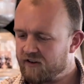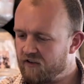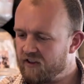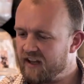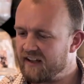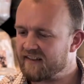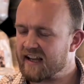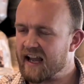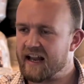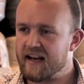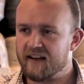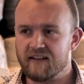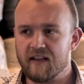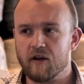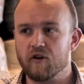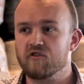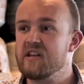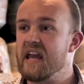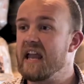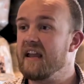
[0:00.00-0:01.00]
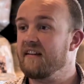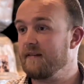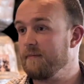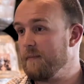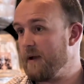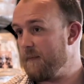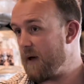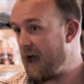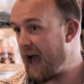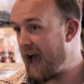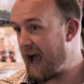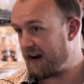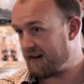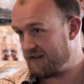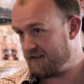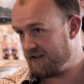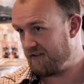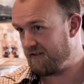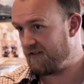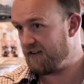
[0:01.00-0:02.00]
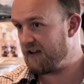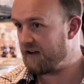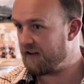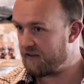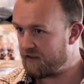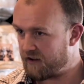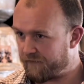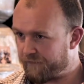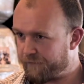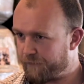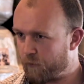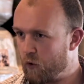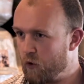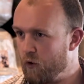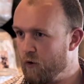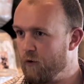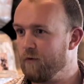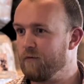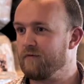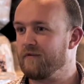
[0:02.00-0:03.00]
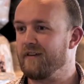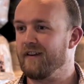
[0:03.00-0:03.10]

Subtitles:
So this kind of deal takes me back to the fruit,